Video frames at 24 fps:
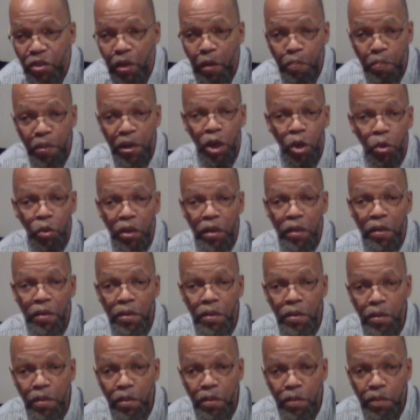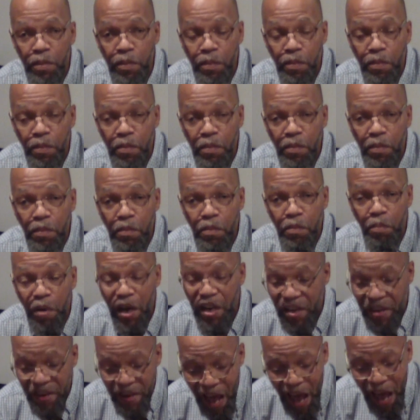a building
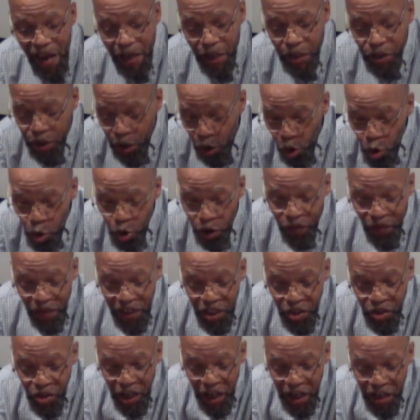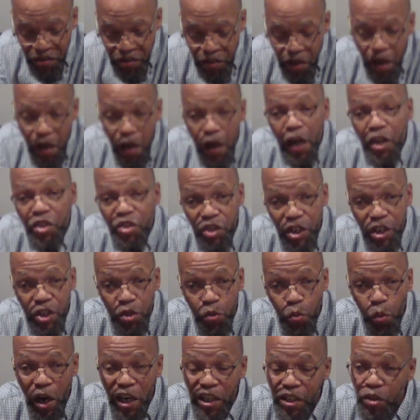but not exclusively just a
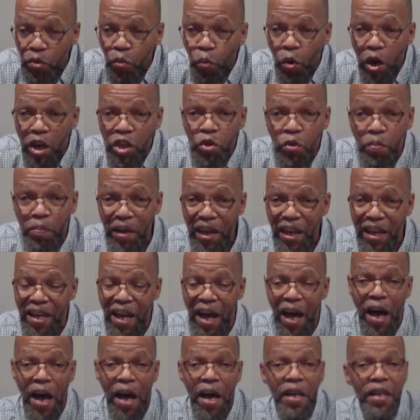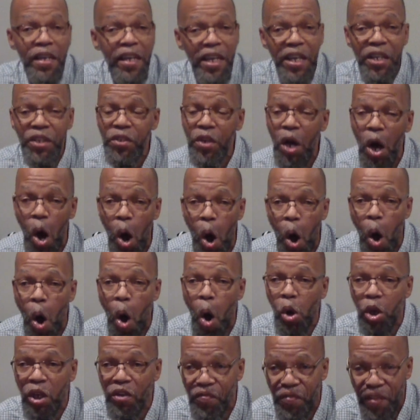situation where you meet God. It's
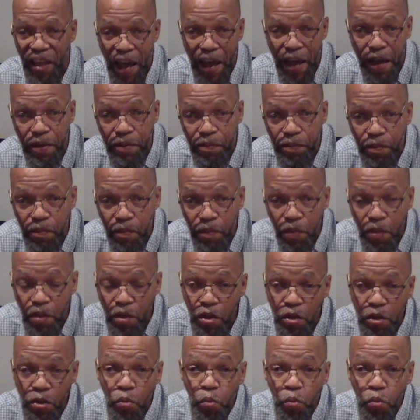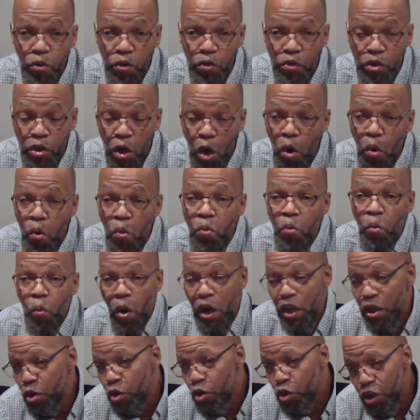all of that. So
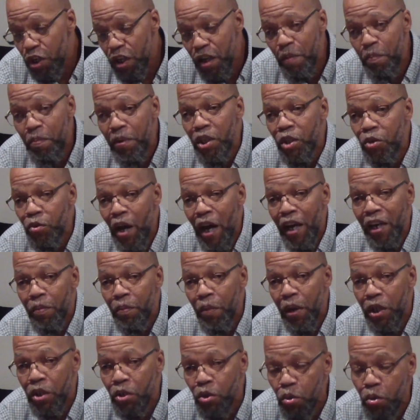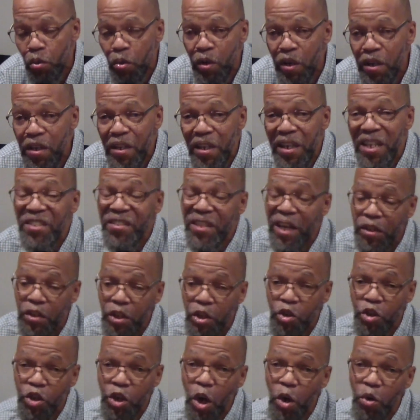what you should be trying to make sure is that
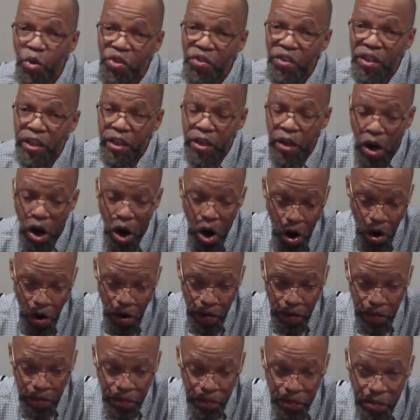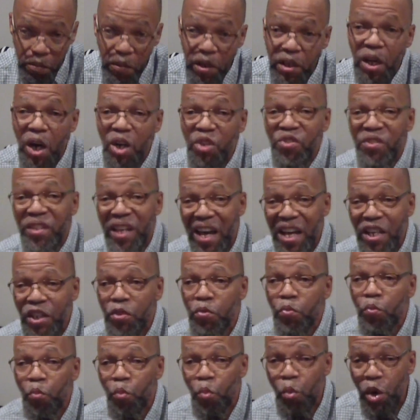the church is in your heart because
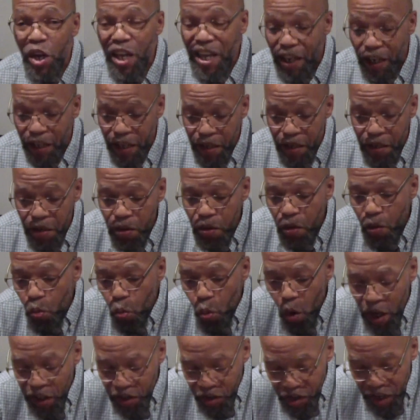that's really what